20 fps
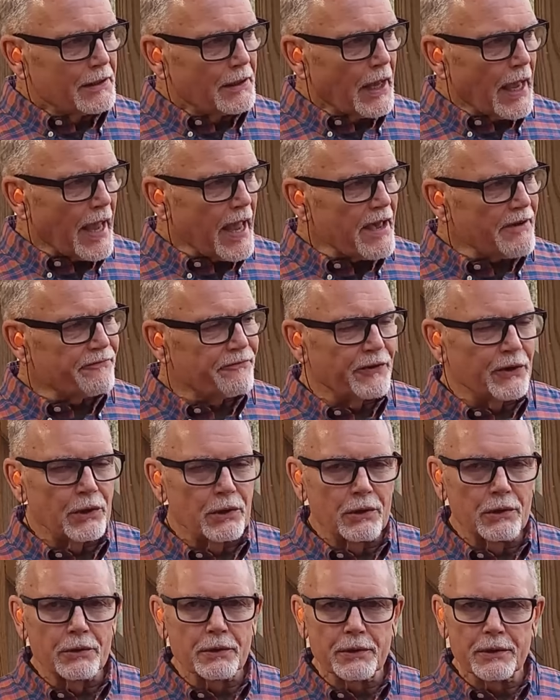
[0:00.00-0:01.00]
a
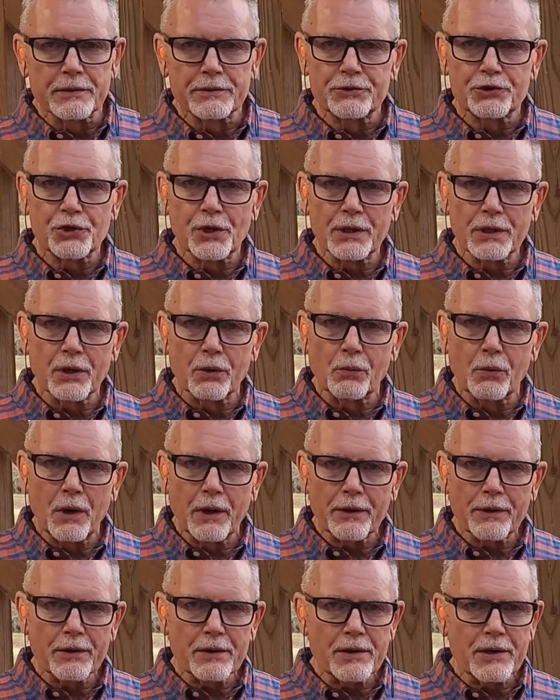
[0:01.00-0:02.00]
half-filled jug of
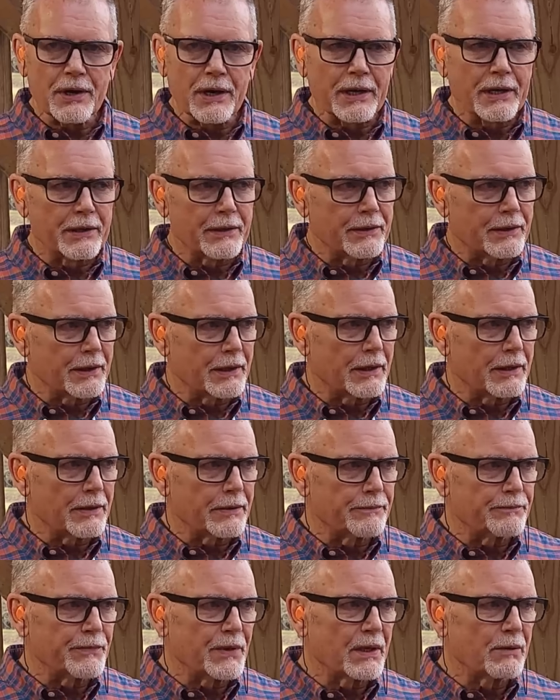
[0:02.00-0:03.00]
water, and um,